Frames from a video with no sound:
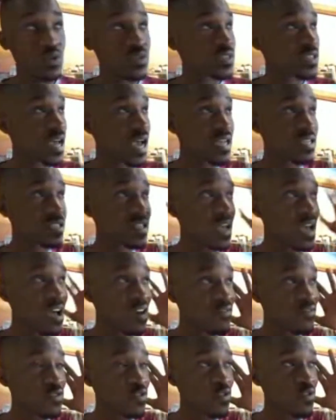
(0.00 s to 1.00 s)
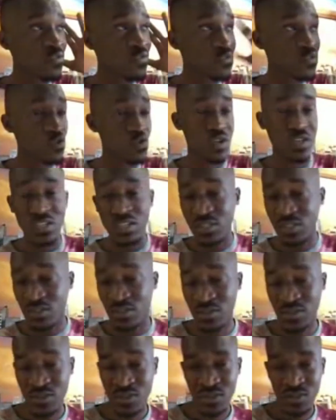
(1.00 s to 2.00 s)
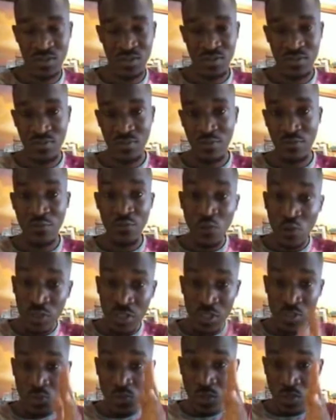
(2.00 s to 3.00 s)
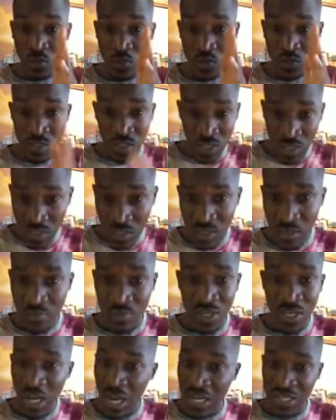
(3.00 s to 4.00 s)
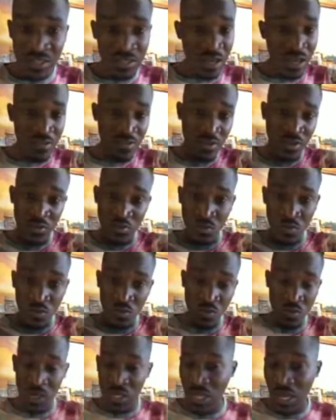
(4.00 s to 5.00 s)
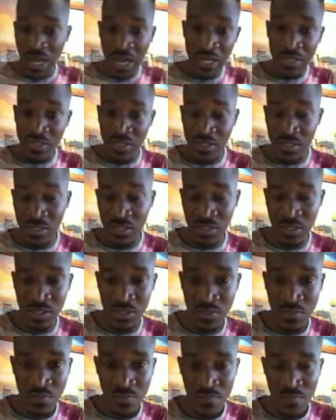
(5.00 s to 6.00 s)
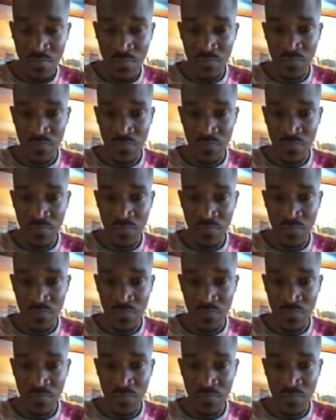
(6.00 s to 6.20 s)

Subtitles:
Those guys have no fault. Fault is with your system. It has nothing to do with the artists.